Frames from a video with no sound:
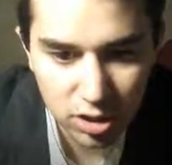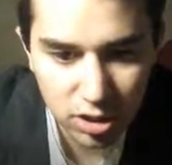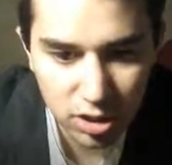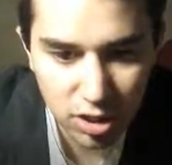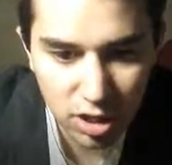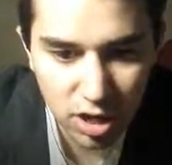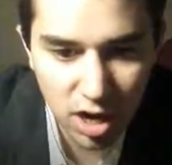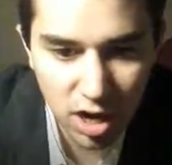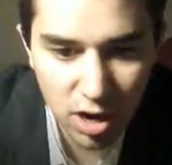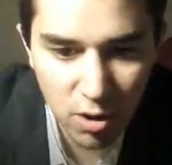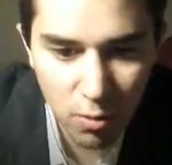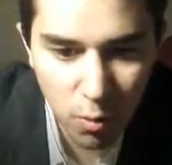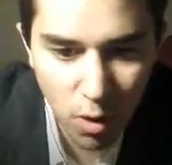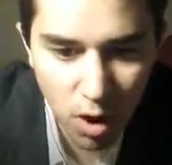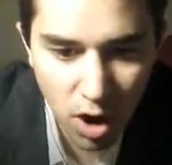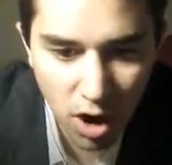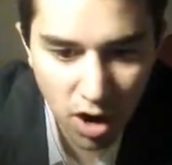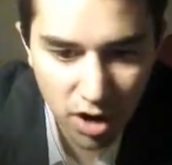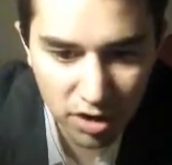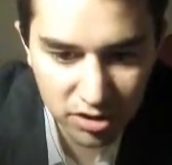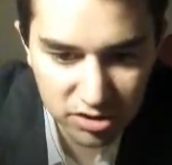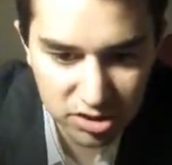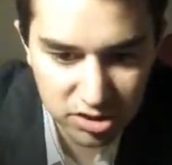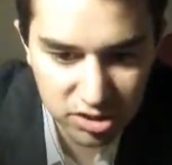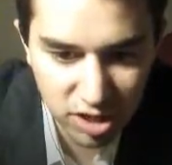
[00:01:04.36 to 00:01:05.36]
I
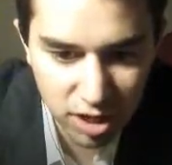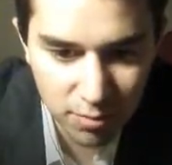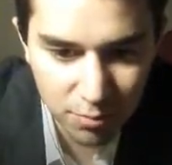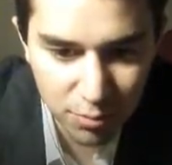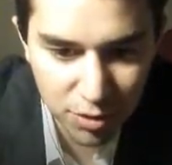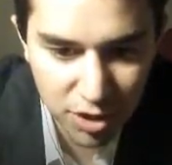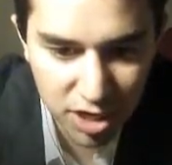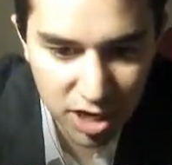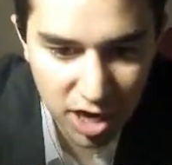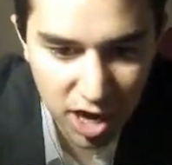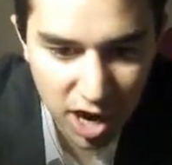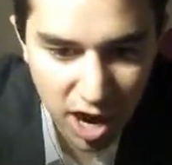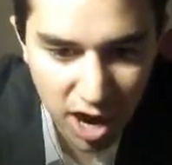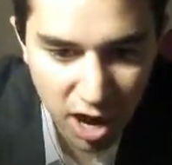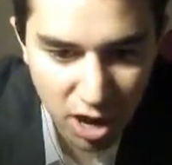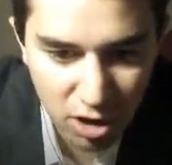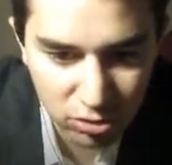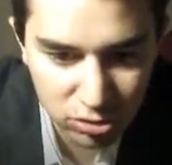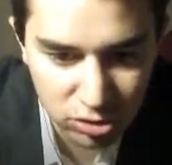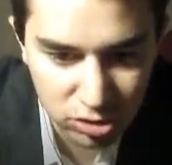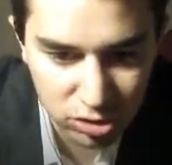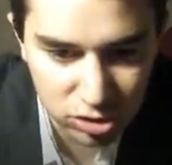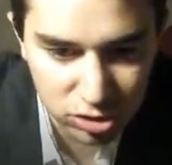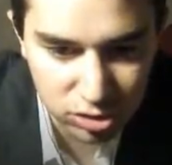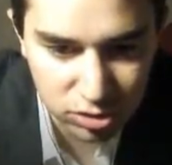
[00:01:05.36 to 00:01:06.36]
want something
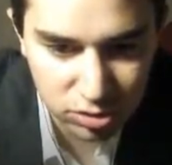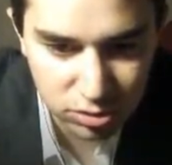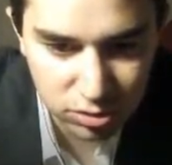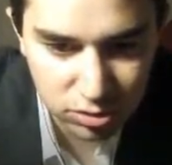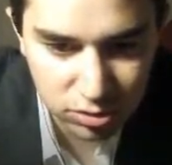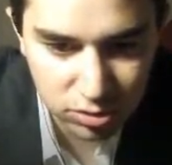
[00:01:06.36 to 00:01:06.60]
else!